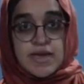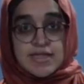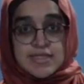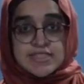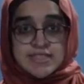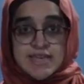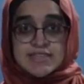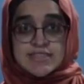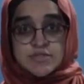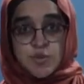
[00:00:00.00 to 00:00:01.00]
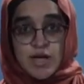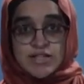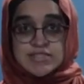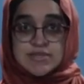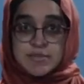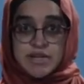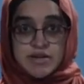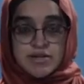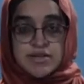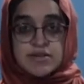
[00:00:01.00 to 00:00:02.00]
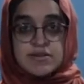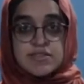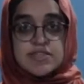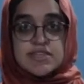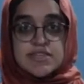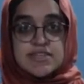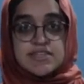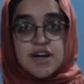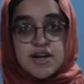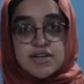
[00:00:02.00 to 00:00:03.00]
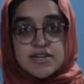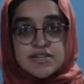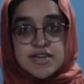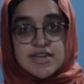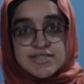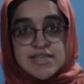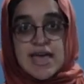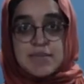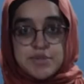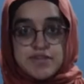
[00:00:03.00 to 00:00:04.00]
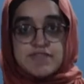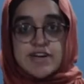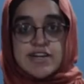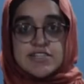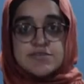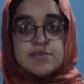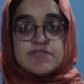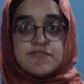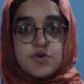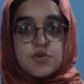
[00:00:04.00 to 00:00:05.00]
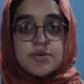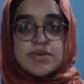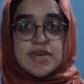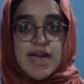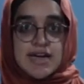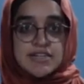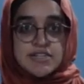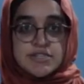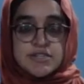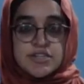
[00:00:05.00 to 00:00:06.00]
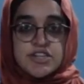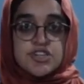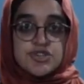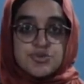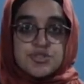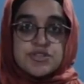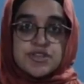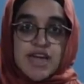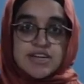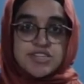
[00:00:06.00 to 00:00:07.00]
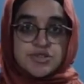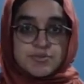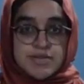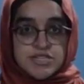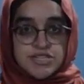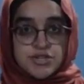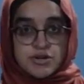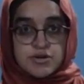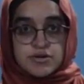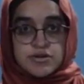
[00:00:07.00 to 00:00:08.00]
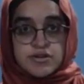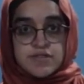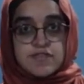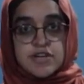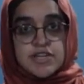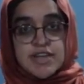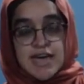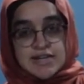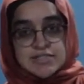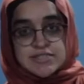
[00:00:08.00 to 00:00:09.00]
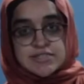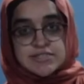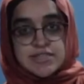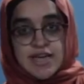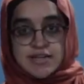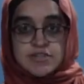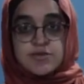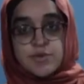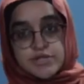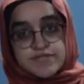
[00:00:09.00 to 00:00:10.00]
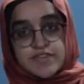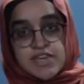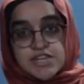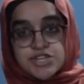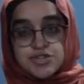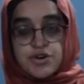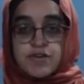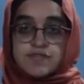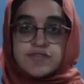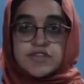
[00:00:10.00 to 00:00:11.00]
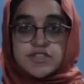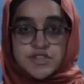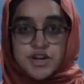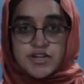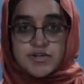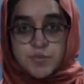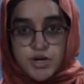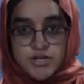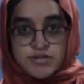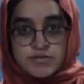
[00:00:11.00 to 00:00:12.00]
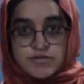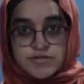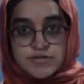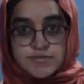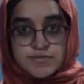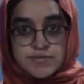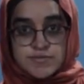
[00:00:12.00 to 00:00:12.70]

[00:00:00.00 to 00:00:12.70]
In this case as well, similarly, the DNA target is amplified before being added to the reaction mixture for analysis and quantification of the target molecules.